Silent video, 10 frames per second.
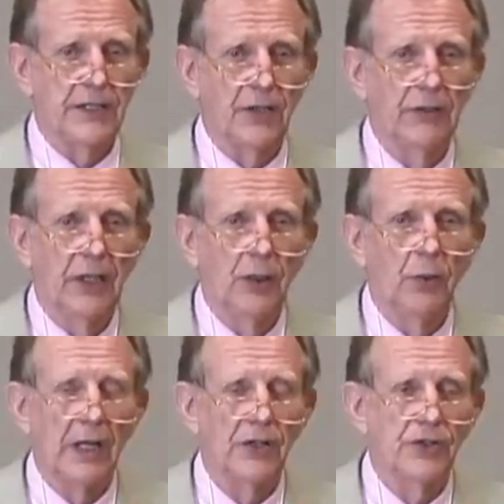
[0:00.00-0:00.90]
So
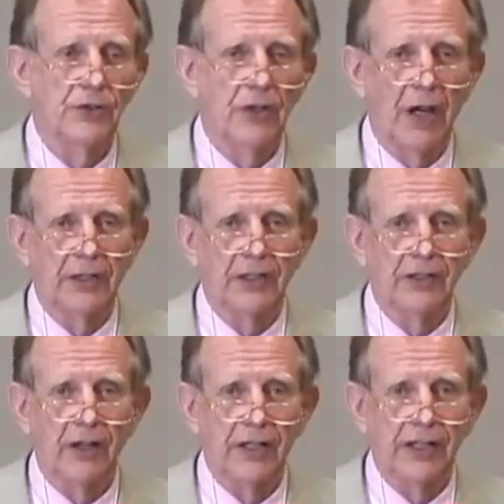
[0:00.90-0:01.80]
why don't you talk to
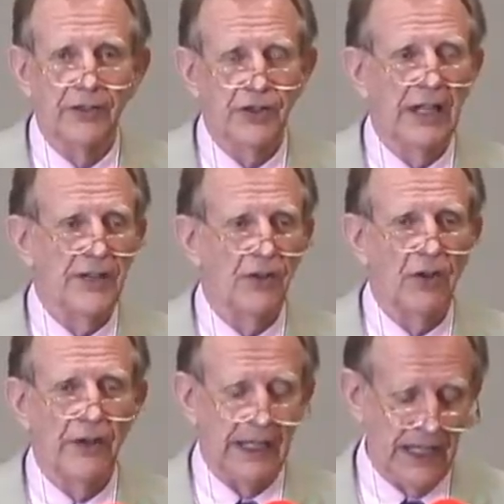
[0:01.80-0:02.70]
Claudia? She has
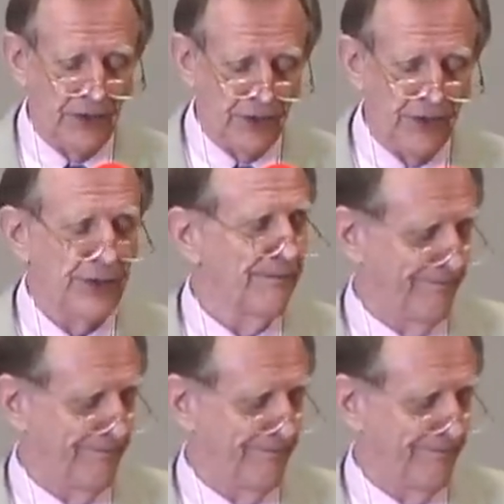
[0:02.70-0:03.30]
all the answers.